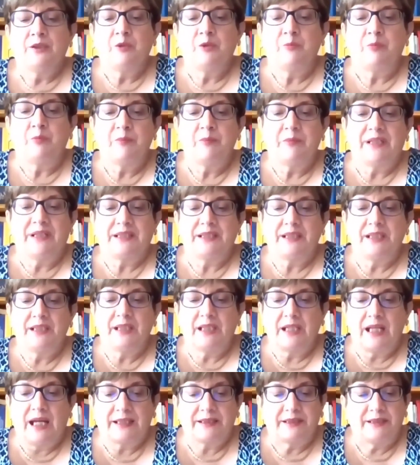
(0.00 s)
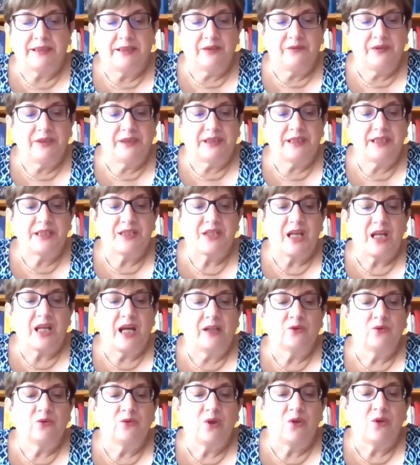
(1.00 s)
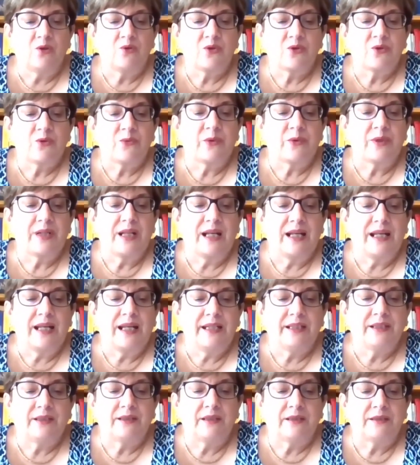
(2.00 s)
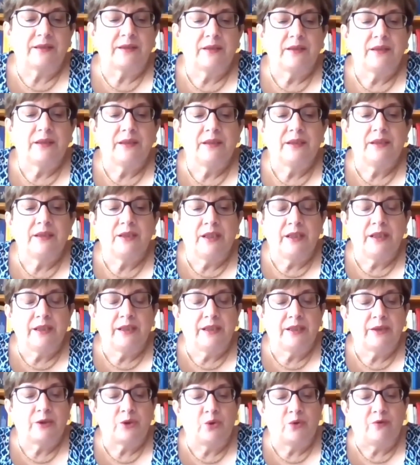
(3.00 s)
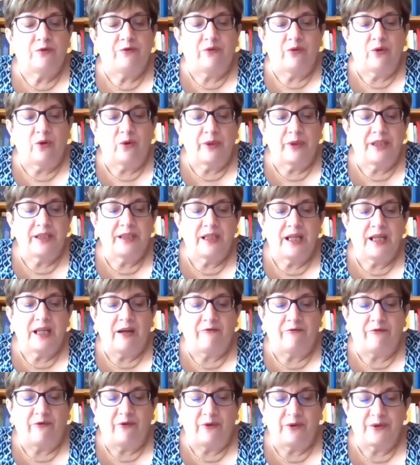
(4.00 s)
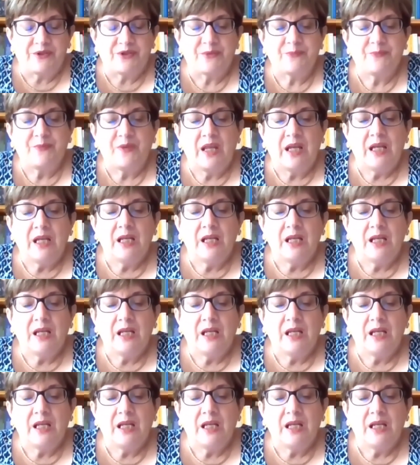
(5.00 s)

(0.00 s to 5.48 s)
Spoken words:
diplomatic activities and those related to foreign affairs,